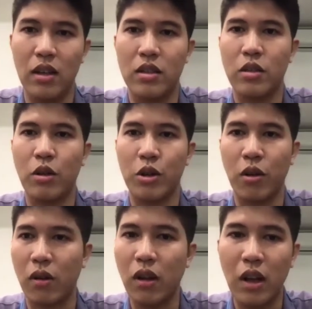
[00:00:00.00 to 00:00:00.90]

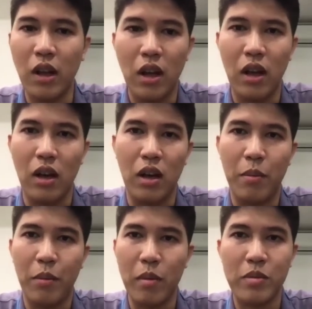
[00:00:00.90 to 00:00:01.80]
social
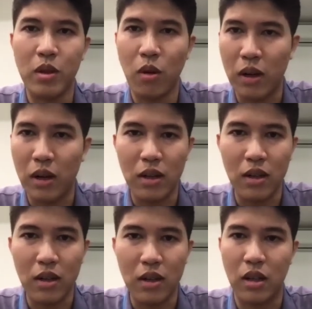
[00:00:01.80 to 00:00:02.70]
problem solvers,
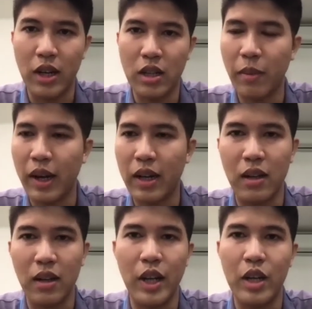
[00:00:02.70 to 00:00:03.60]
change
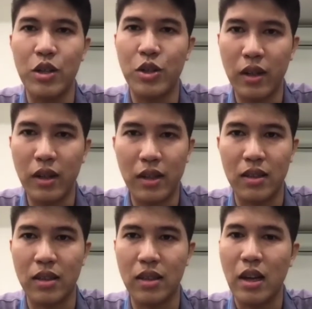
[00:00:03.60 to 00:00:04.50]
maker, engineers,